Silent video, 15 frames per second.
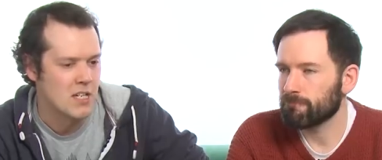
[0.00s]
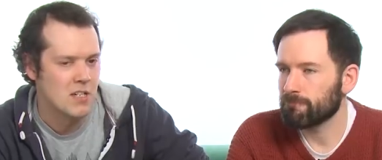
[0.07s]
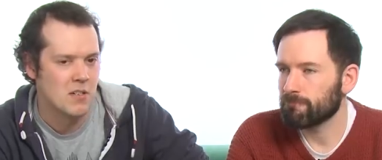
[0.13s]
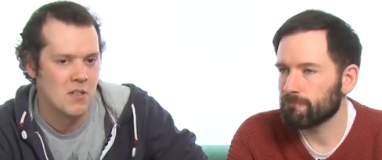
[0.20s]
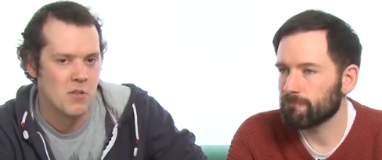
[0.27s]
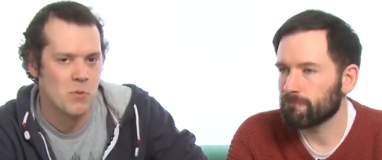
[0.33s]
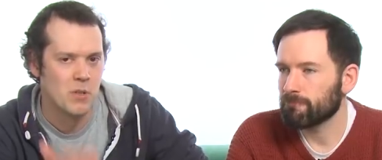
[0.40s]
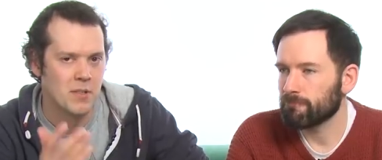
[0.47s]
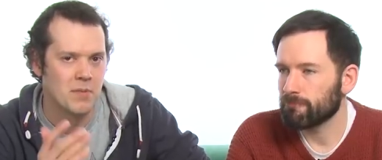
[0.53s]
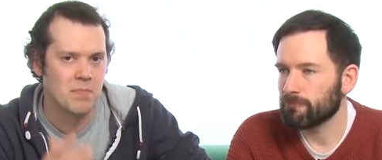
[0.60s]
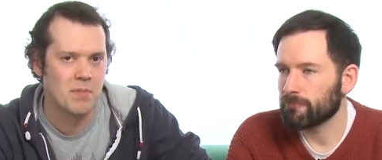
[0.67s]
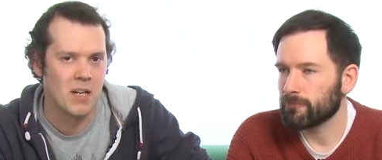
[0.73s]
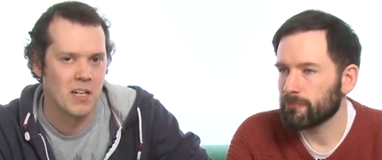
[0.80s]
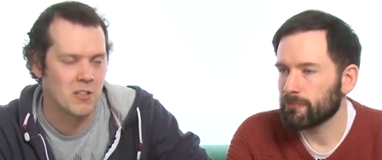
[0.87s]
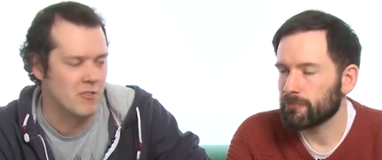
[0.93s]
Speaker 1: you would
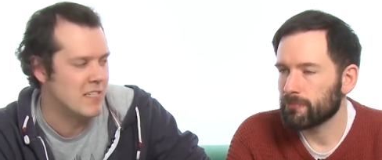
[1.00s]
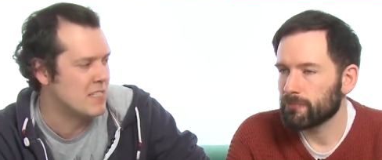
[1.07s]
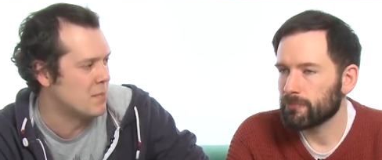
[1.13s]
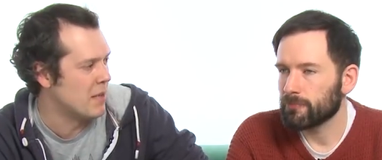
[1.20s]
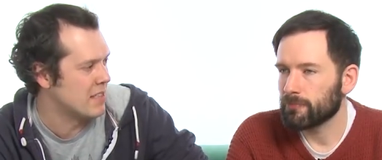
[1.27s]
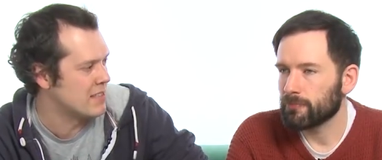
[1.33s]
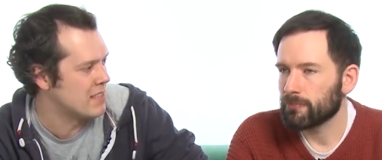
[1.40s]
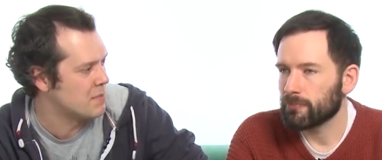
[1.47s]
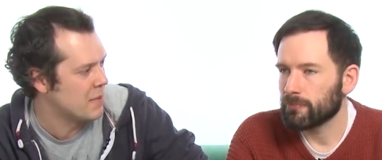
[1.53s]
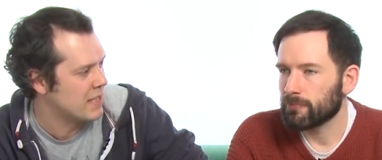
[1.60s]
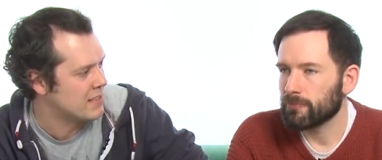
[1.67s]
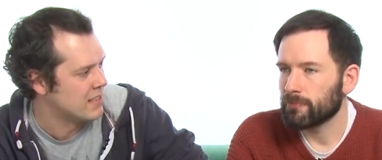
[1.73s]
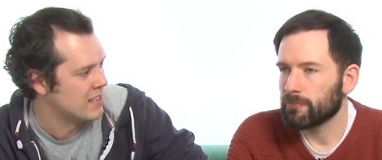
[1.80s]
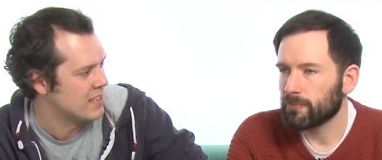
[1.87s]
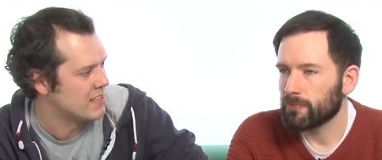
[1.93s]
agree to
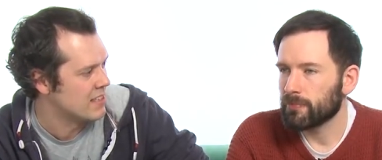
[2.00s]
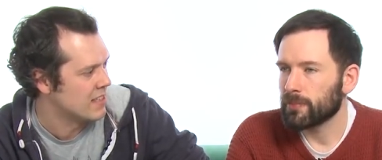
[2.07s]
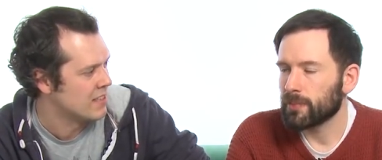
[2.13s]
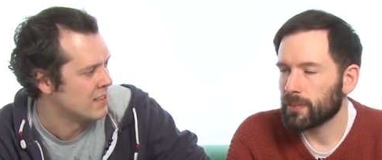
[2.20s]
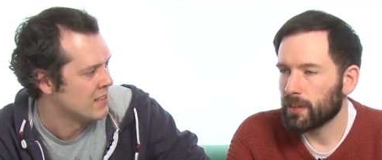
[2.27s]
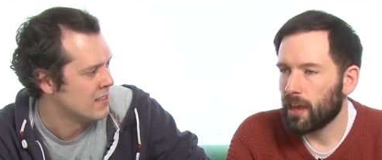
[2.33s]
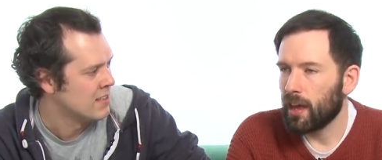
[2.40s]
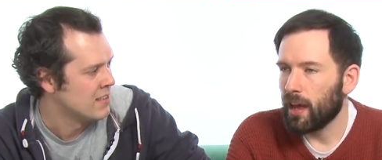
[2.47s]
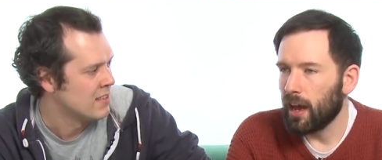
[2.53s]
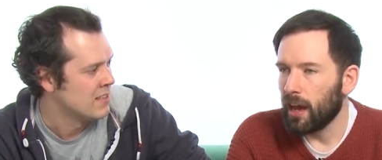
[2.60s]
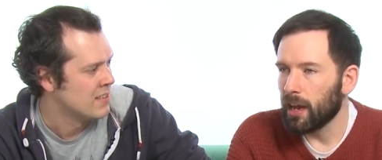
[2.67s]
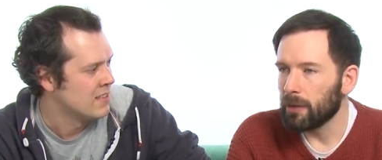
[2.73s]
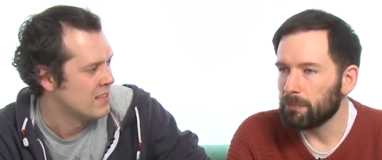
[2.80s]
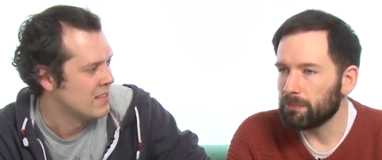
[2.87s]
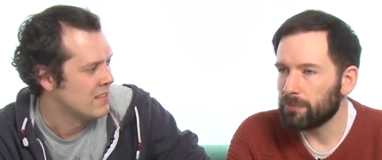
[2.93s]
participate in this thing.
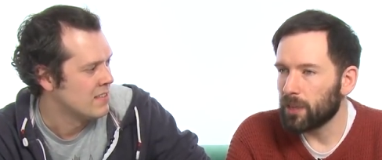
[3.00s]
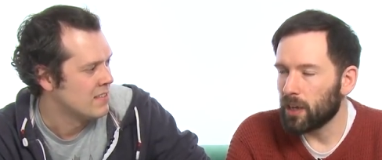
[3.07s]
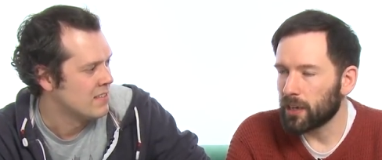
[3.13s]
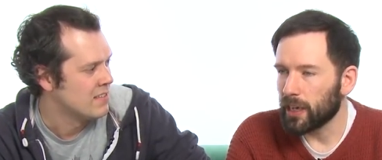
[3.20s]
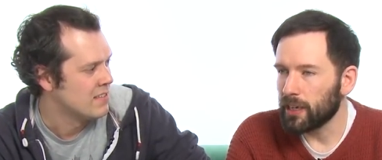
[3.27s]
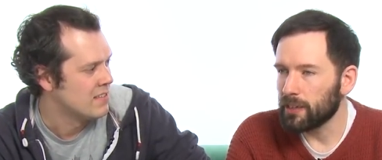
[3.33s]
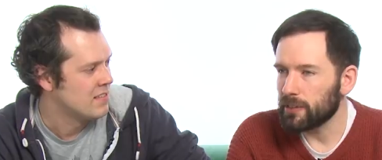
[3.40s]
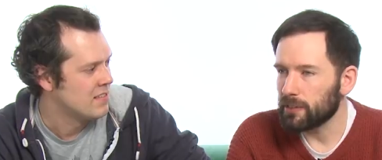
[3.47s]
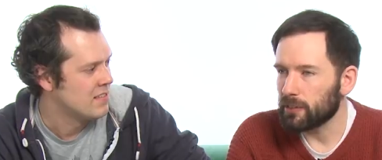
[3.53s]
Speaker 2: Um, okay,